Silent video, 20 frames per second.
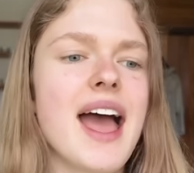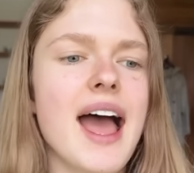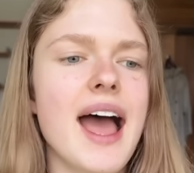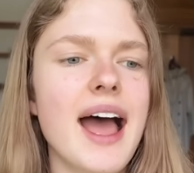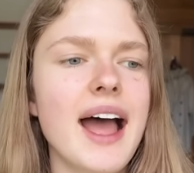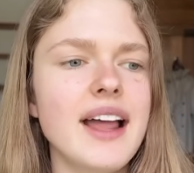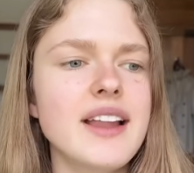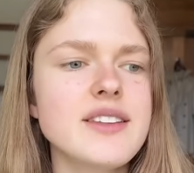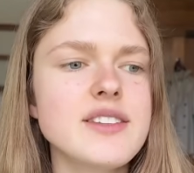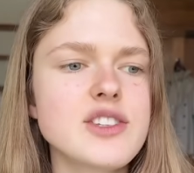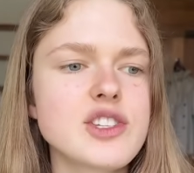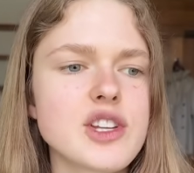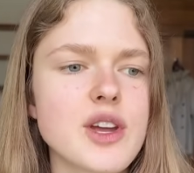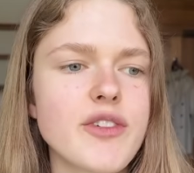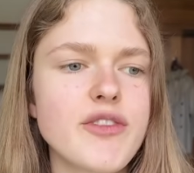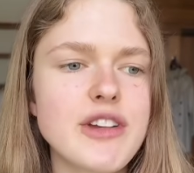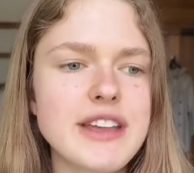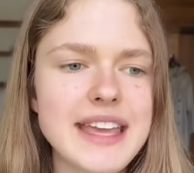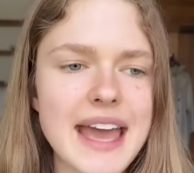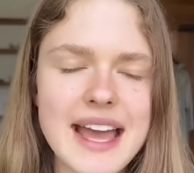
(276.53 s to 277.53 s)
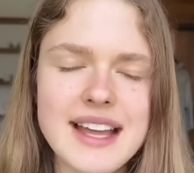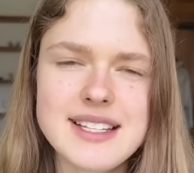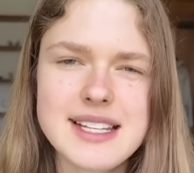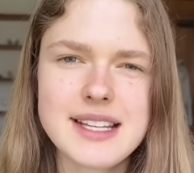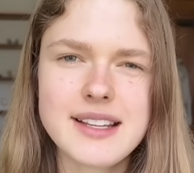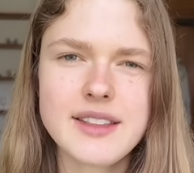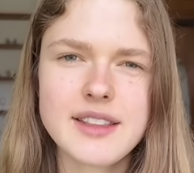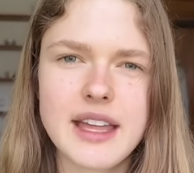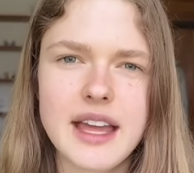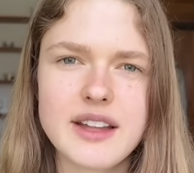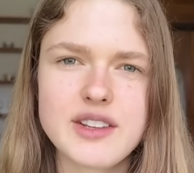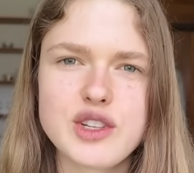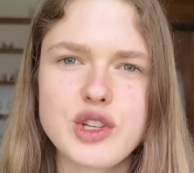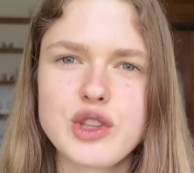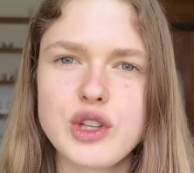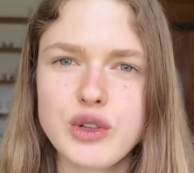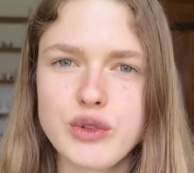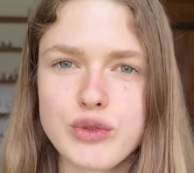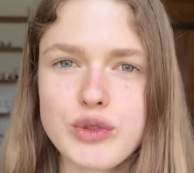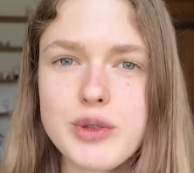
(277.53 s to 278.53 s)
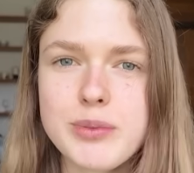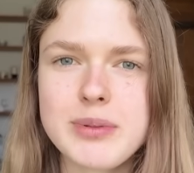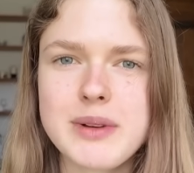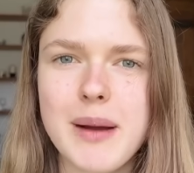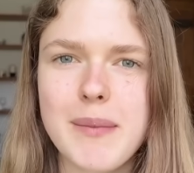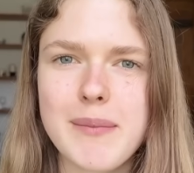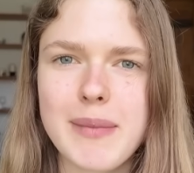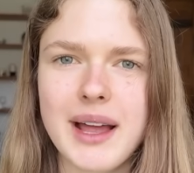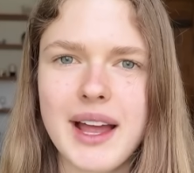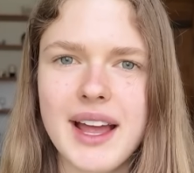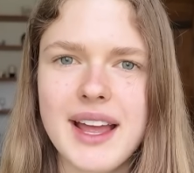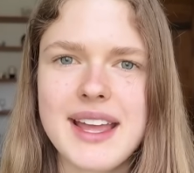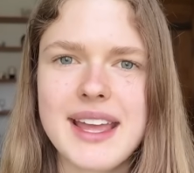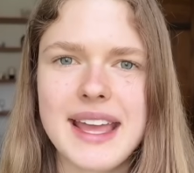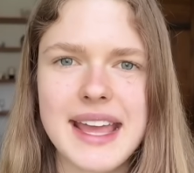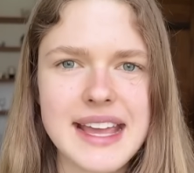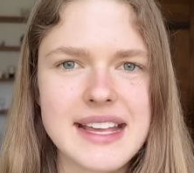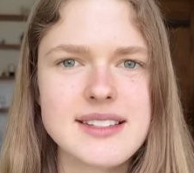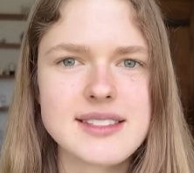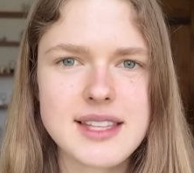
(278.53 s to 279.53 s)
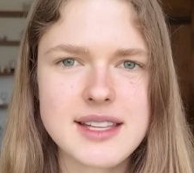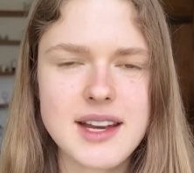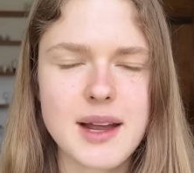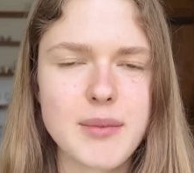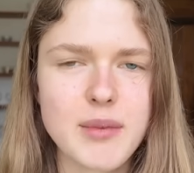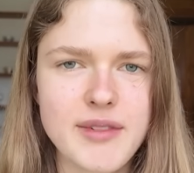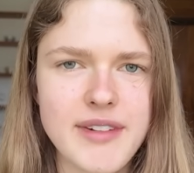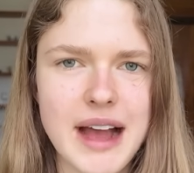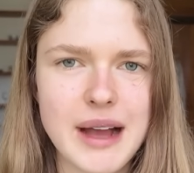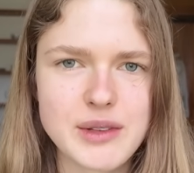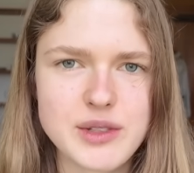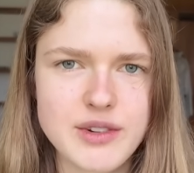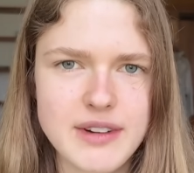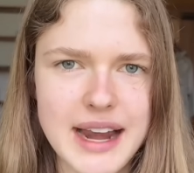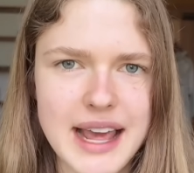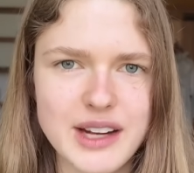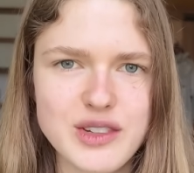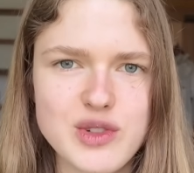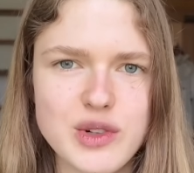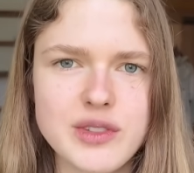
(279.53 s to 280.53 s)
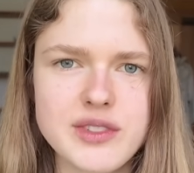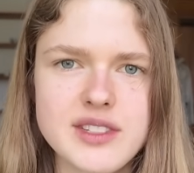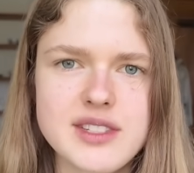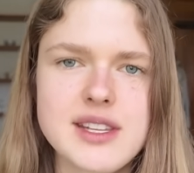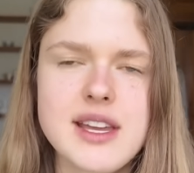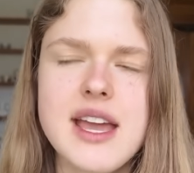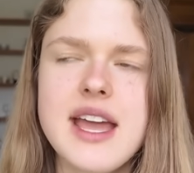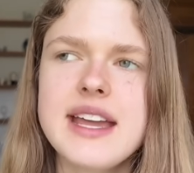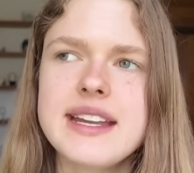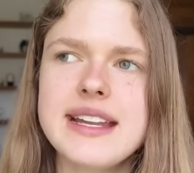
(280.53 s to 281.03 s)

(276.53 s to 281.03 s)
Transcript: and forgetting that the group number is the number of outer electrons.